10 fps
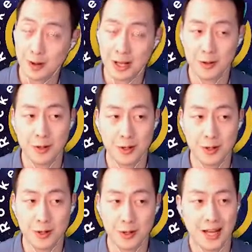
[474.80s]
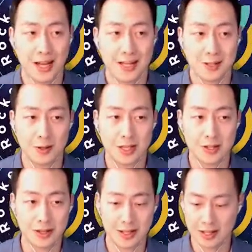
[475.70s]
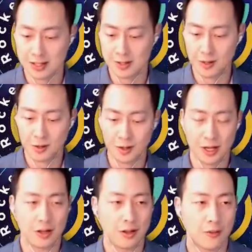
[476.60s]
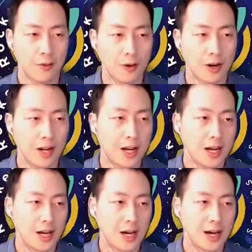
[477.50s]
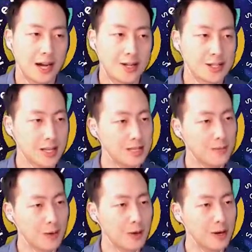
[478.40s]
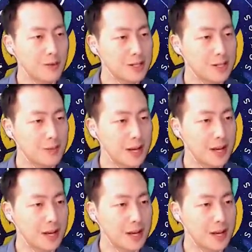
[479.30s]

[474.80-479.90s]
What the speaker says: right? Who knows? So these are the things to look for. I just had something I wanted to mention in my